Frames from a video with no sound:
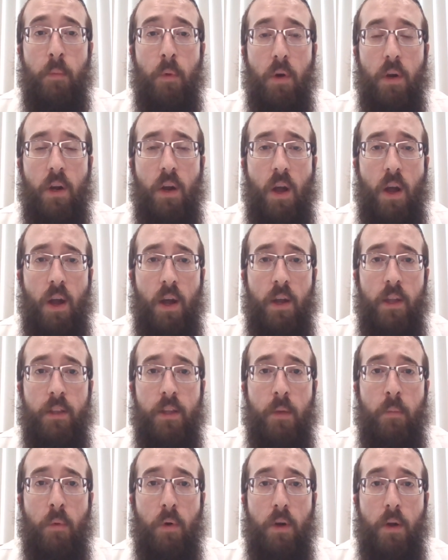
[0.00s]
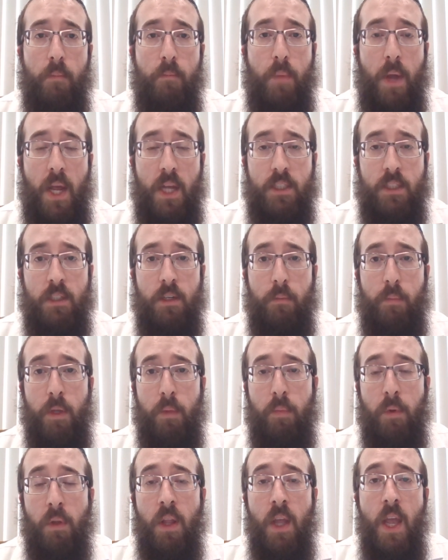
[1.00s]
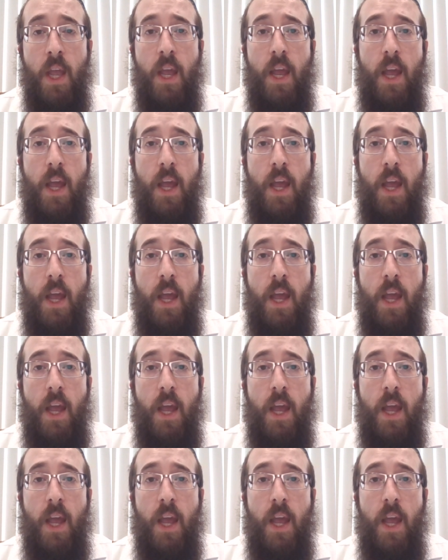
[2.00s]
more kind and more compassionate people.